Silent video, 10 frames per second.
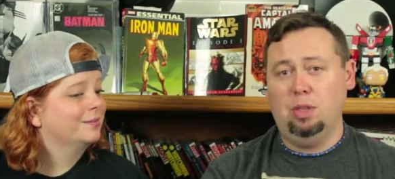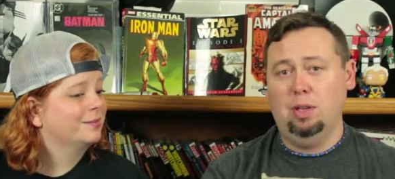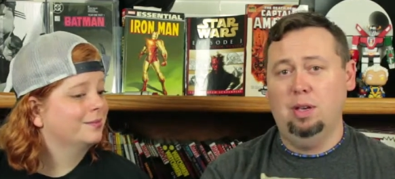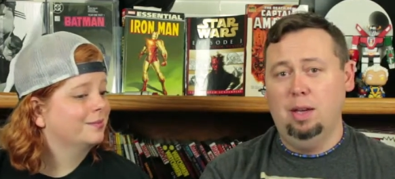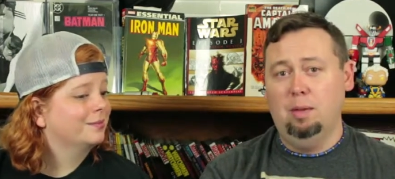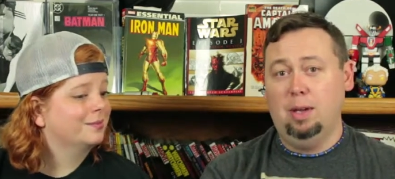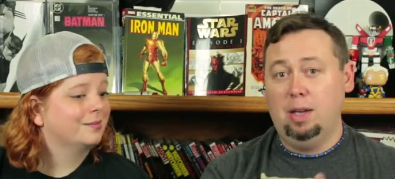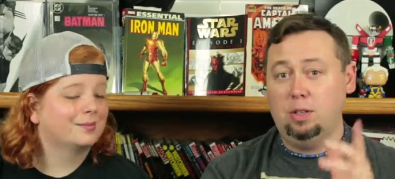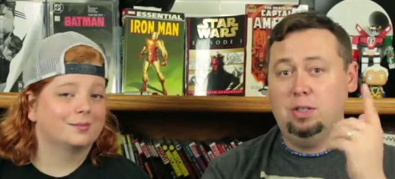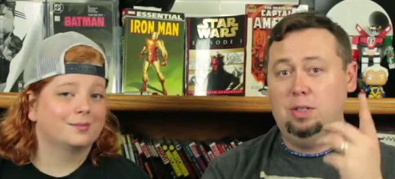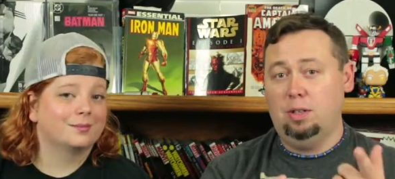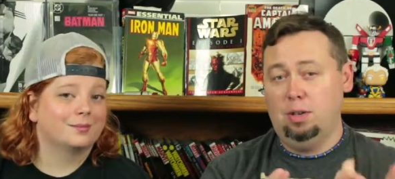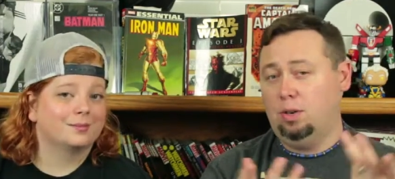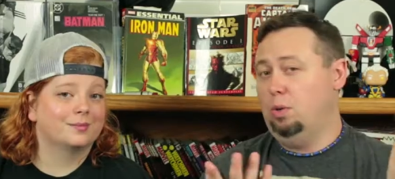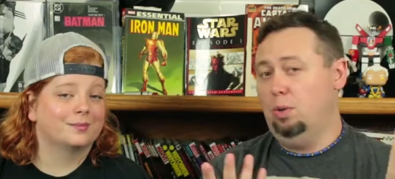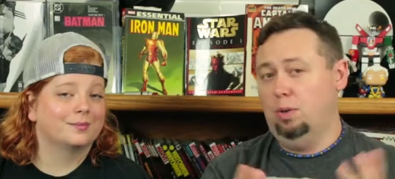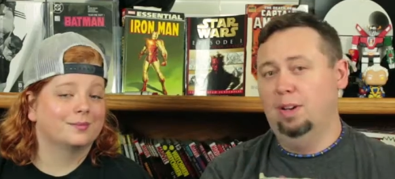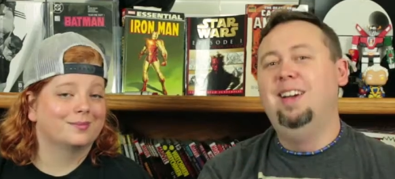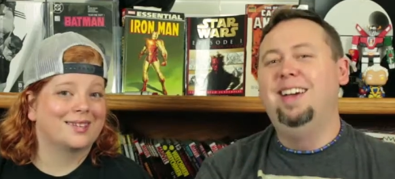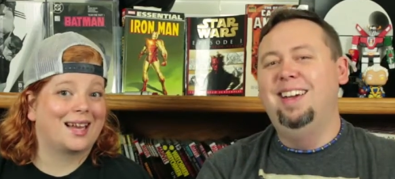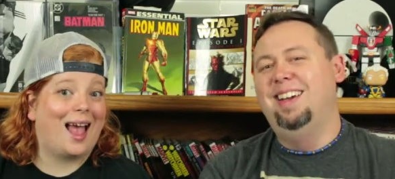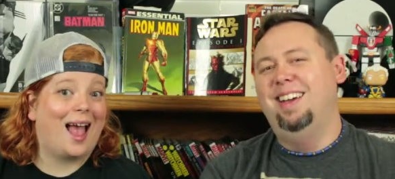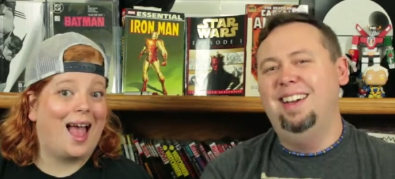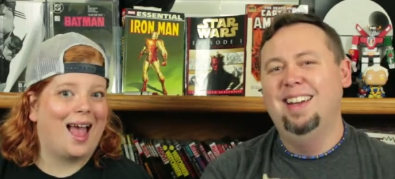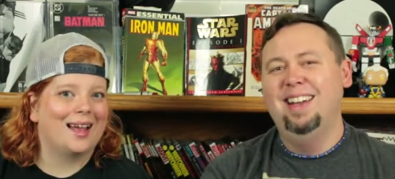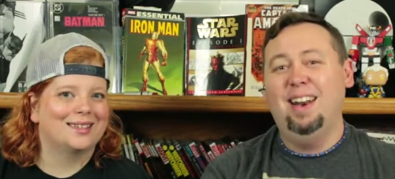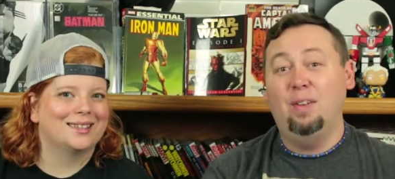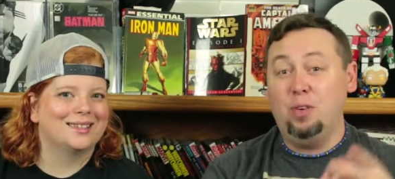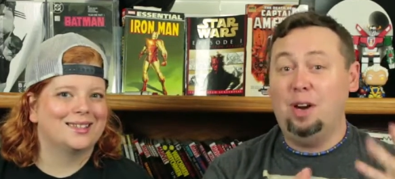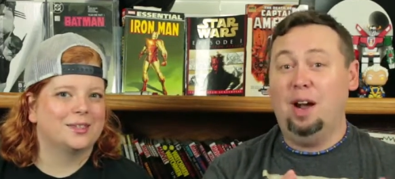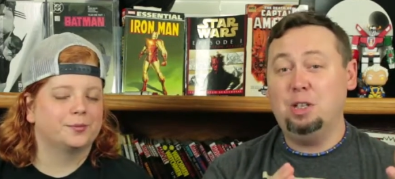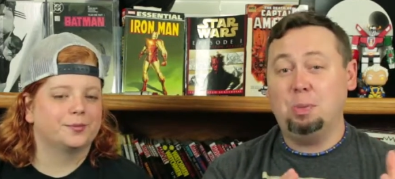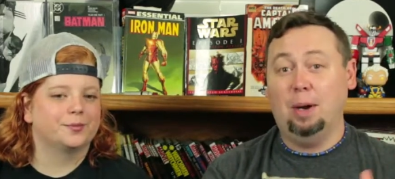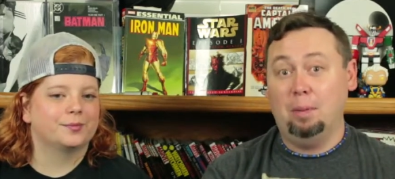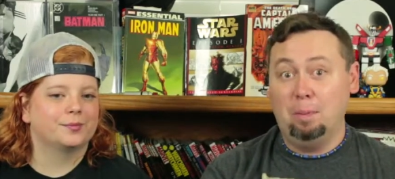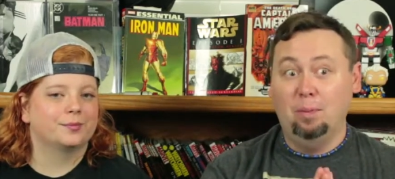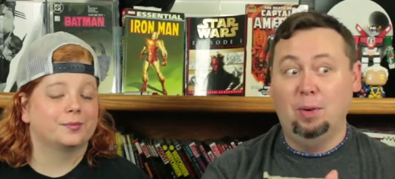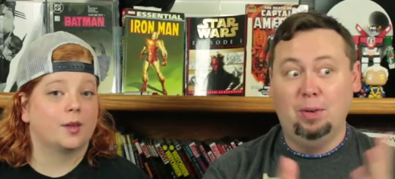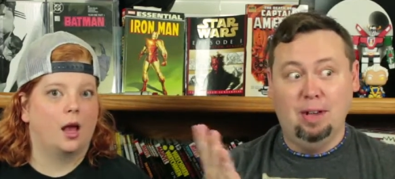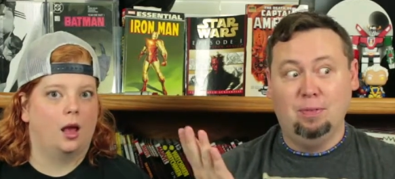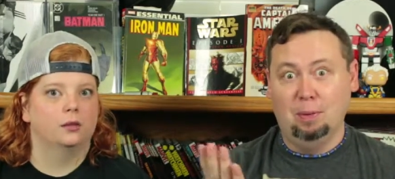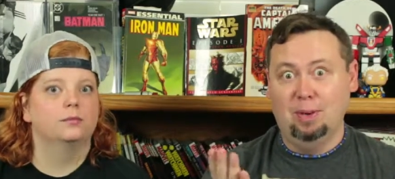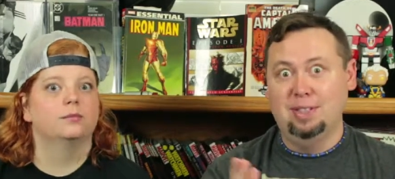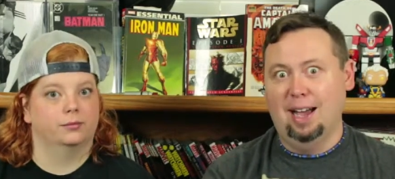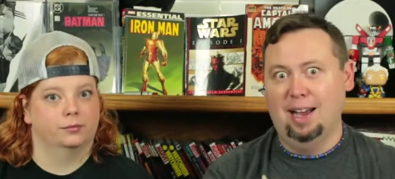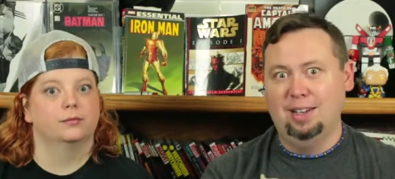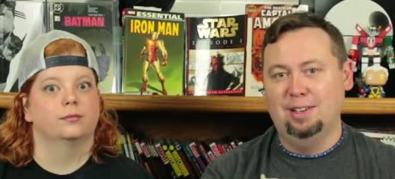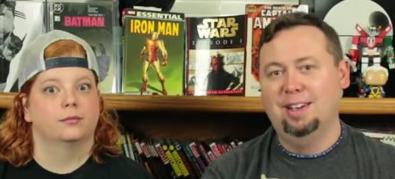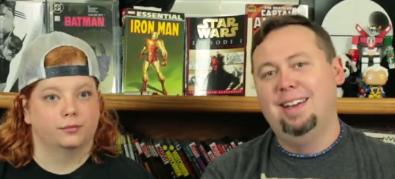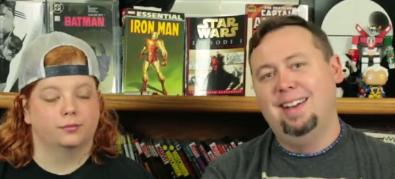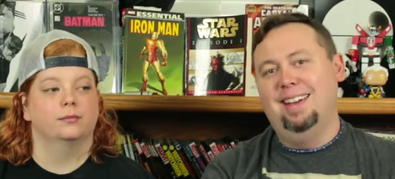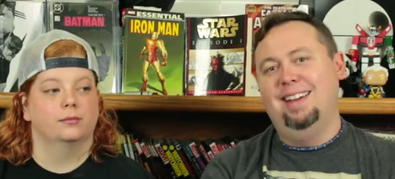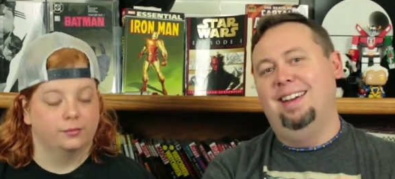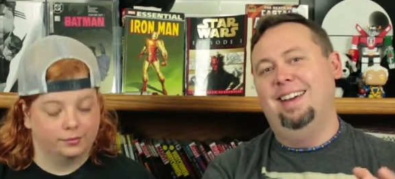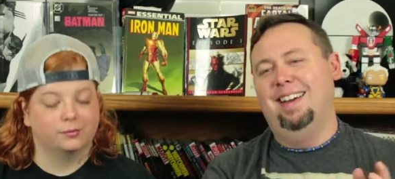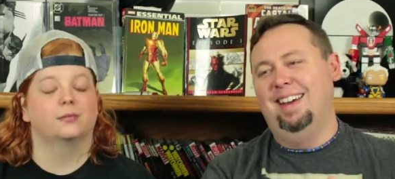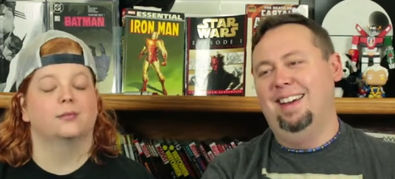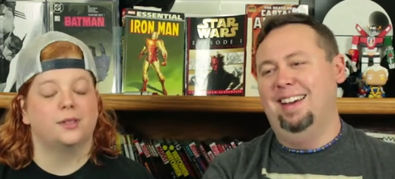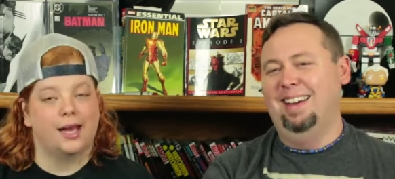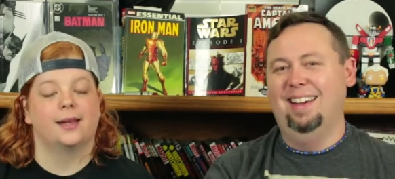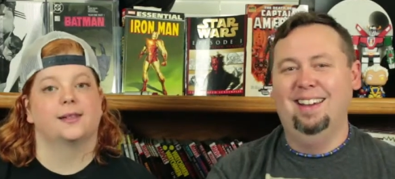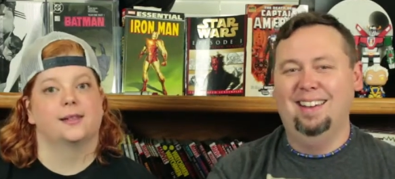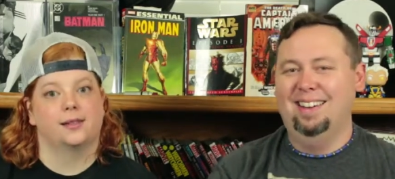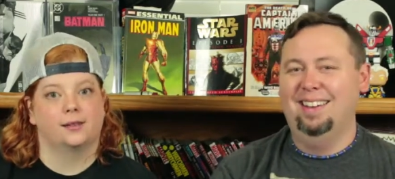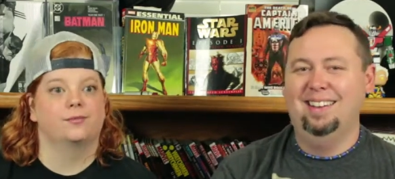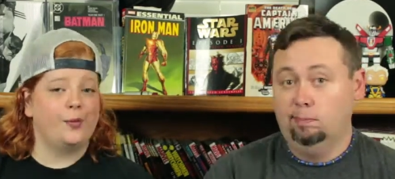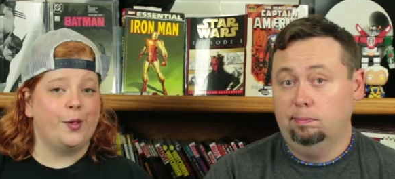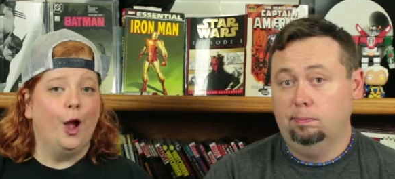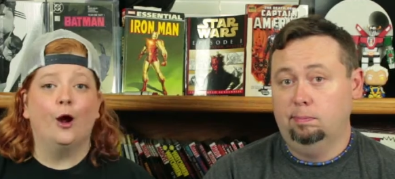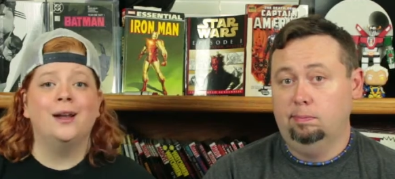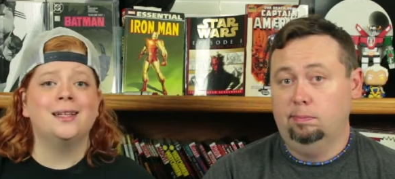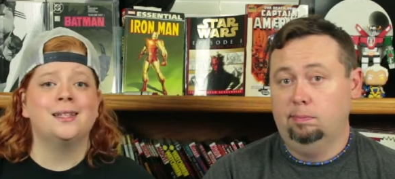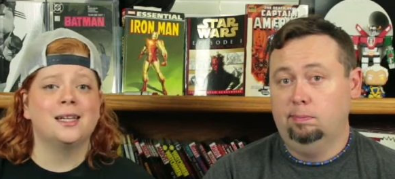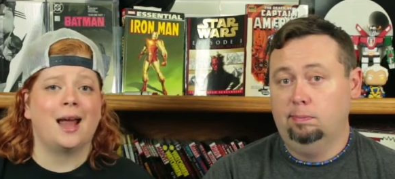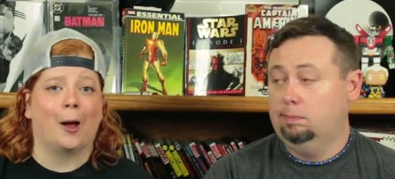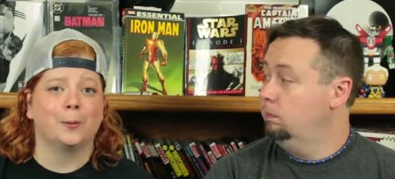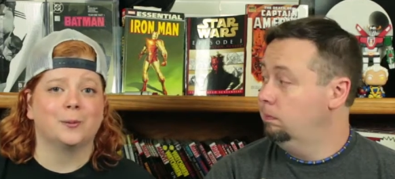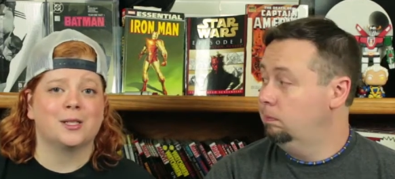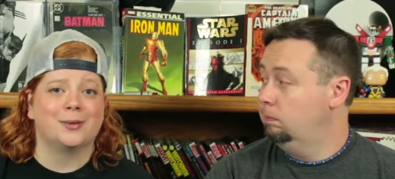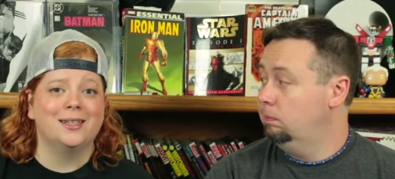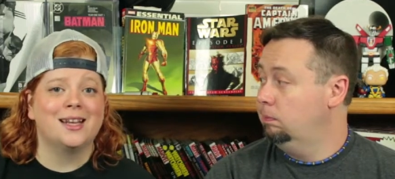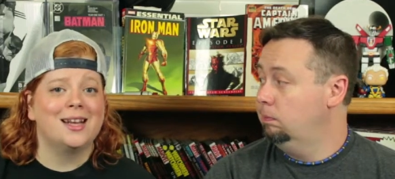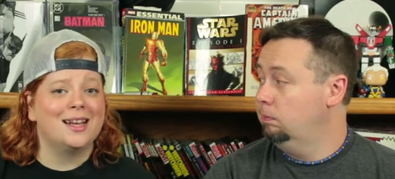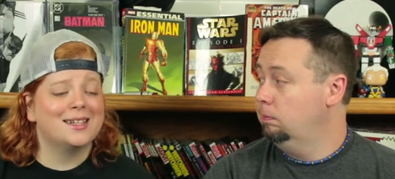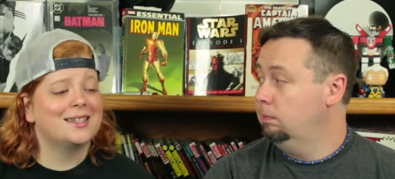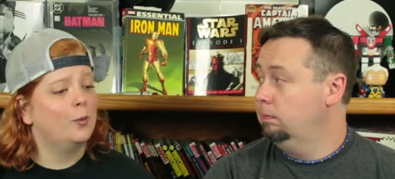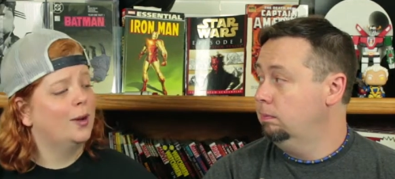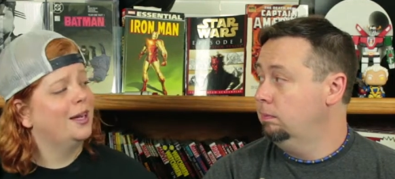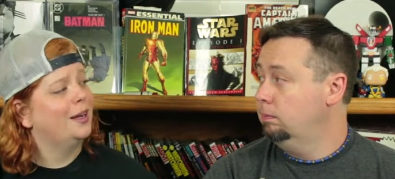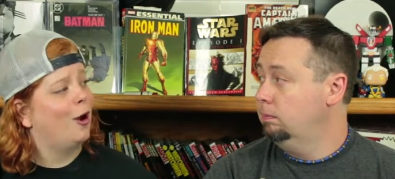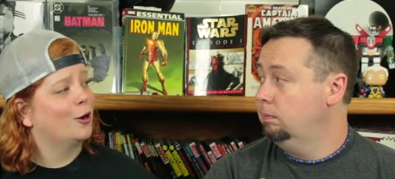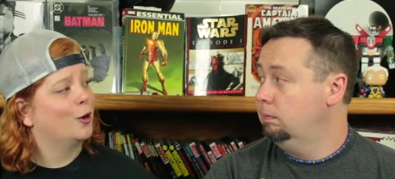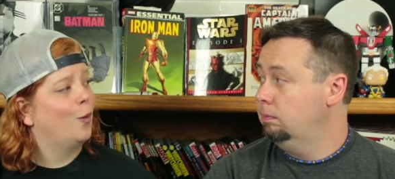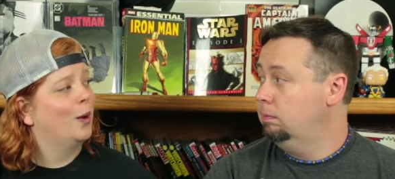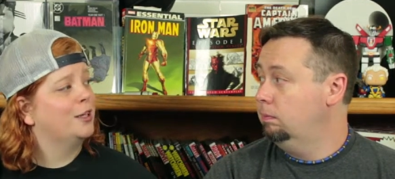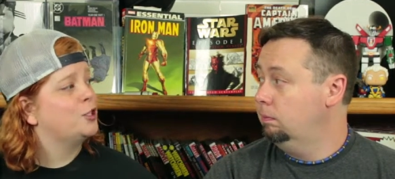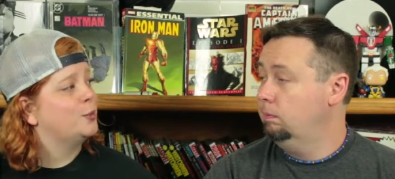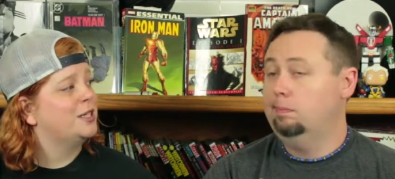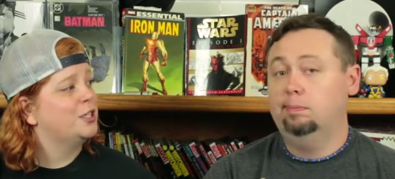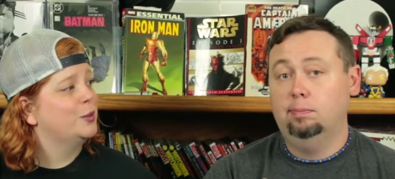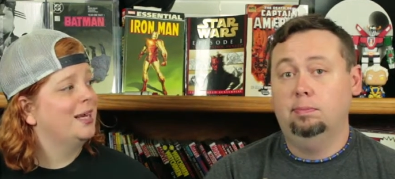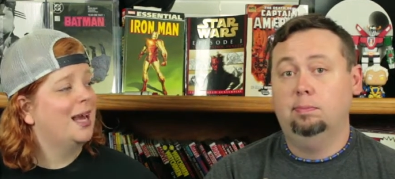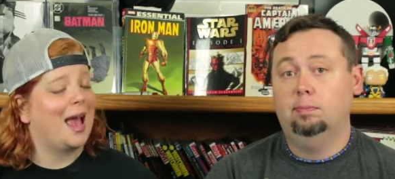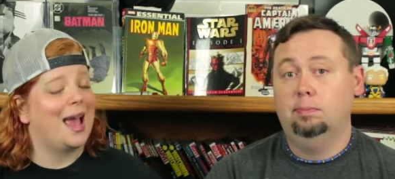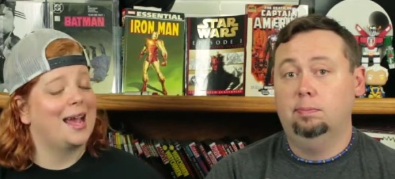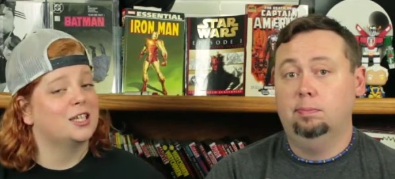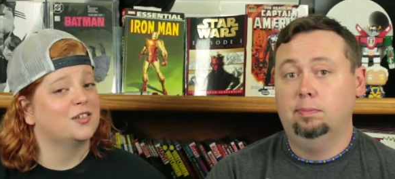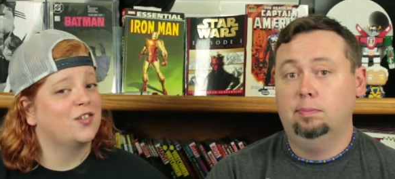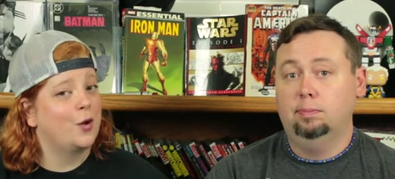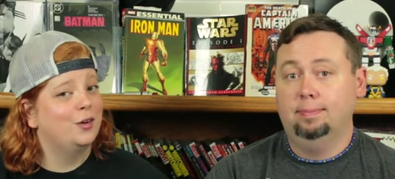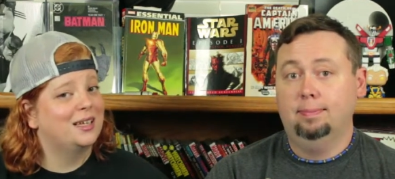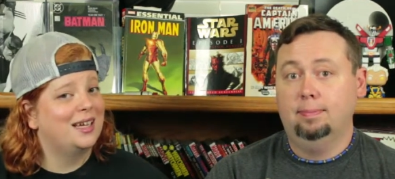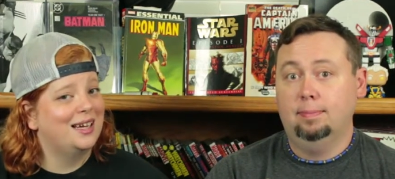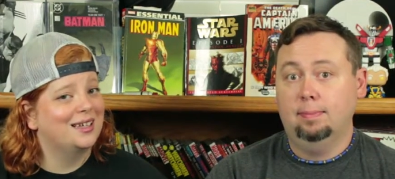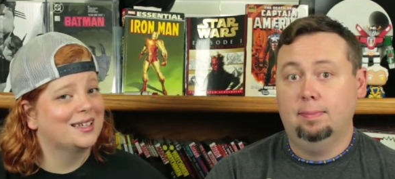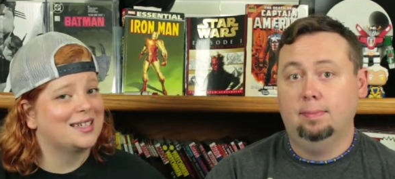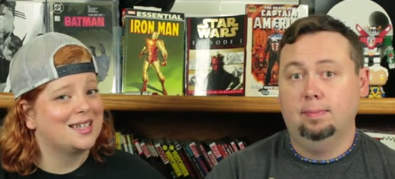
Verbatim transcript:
Speaker 1: with you, because you're cool. And if you're a cosplayer, we would definitely want to say hi to
Speaker 2: you. Yes. Our next announcement is that we are going to be doing a Devoted Geek